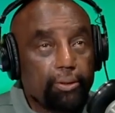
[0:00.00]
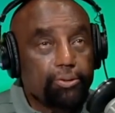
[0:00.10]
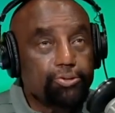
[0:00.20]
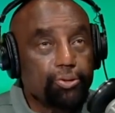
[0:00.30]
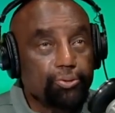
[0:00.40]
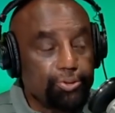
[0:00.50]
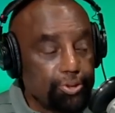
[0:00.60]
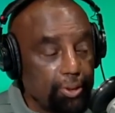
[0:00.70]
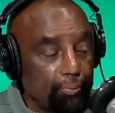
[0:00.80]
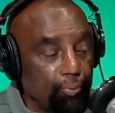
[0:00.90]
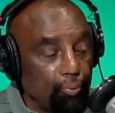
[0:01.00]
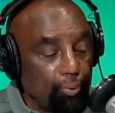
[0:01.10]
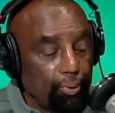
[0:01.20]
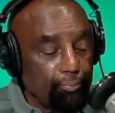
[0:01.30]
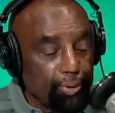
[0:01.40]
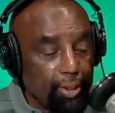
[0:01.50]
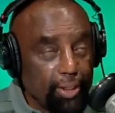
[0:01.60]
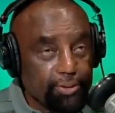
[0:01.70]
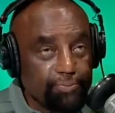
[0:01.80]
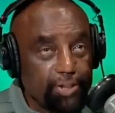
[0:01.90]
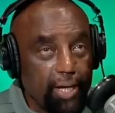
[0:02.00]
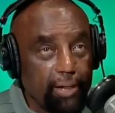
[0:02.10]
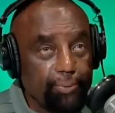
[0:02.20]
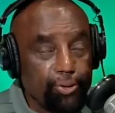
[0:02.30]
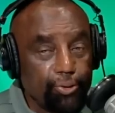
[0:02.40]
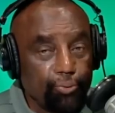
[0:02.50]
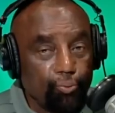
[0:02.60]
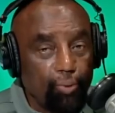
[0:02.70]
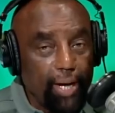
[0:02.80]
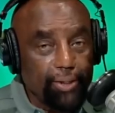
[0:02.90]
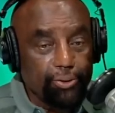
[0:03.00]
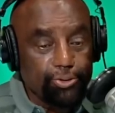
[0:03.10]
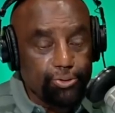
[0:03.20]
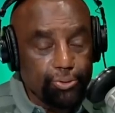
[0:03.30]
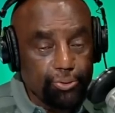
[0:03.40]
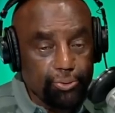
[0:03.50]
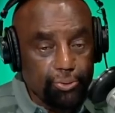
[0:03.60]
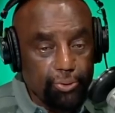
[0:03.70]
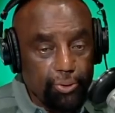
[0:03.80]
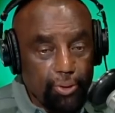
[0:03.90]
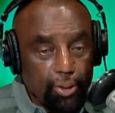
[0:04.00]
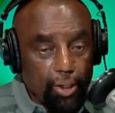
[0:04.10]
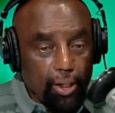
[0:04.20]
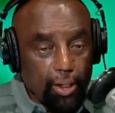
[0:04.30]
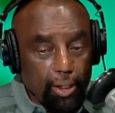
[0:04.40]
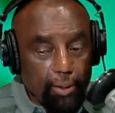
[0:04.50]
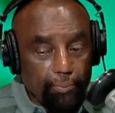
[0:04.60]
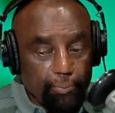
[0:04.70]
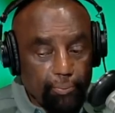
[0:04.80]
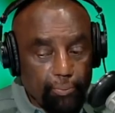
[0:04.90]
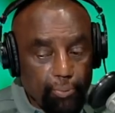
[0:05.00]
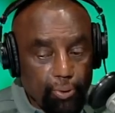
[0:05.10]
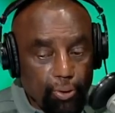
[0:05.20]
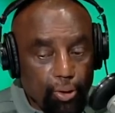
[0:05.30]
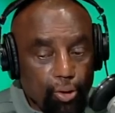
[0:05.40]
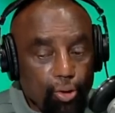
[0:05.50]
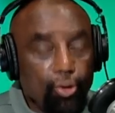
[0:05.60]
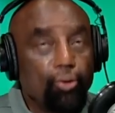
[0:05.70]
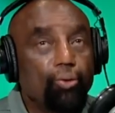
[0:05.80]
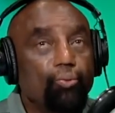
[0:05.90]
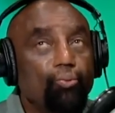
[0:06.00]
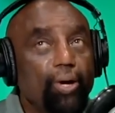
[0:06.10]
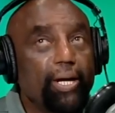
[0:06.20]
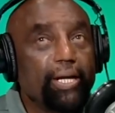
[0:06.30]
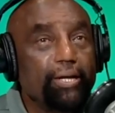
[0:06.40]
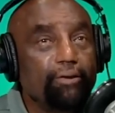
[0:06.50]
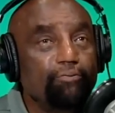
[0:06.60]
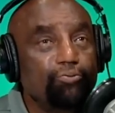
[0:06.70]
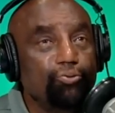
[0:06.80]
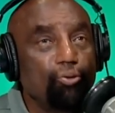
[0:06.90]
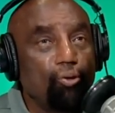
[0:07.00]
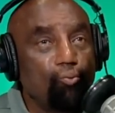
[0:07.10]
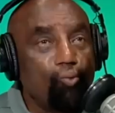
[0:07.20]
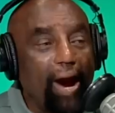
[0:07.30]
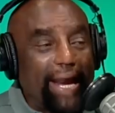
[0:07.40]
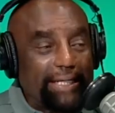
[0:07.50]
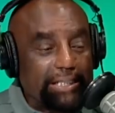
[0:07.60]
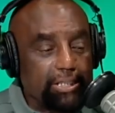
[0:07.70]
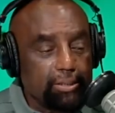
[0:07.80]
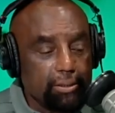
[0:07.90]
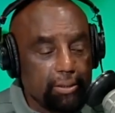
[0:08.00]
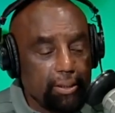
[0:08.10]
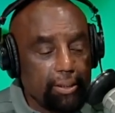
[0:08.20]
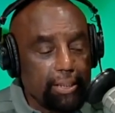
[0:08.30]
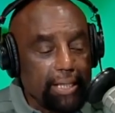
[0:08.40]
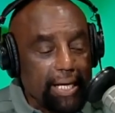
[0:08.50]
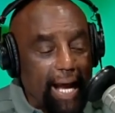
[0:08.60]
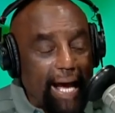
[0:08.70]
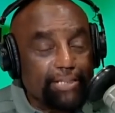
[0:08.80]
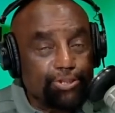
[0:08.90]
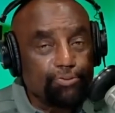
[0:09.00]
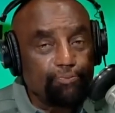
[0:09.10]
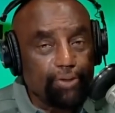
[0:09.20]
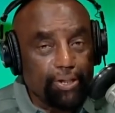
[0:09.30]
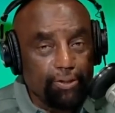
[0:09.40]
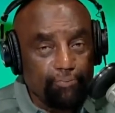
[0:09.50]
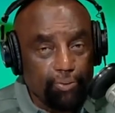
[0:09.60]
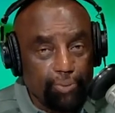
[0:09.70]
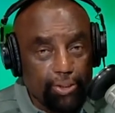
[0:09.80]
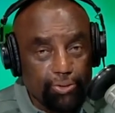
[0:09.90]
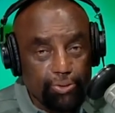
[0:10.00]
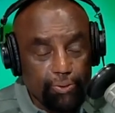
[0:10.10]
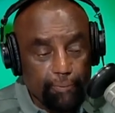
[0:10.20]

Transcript: So, Tim, because of time here, why don't you? What gives you a right not to forgive your mother?